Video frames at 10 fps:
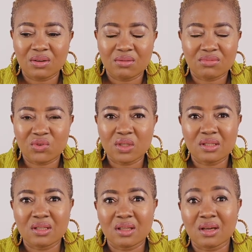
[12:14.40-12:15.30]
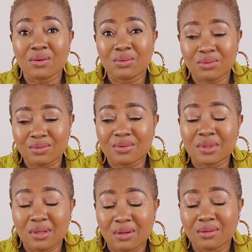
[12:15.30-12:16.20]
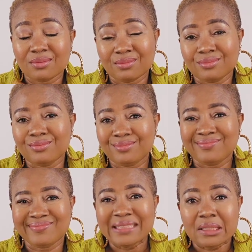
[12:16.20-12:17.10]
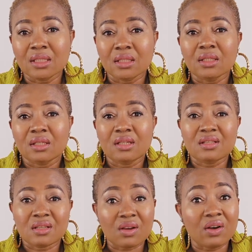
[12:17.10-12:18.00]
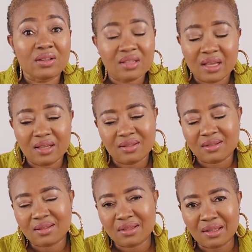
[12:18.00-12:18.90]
treating that will, you know, it's in God's hands.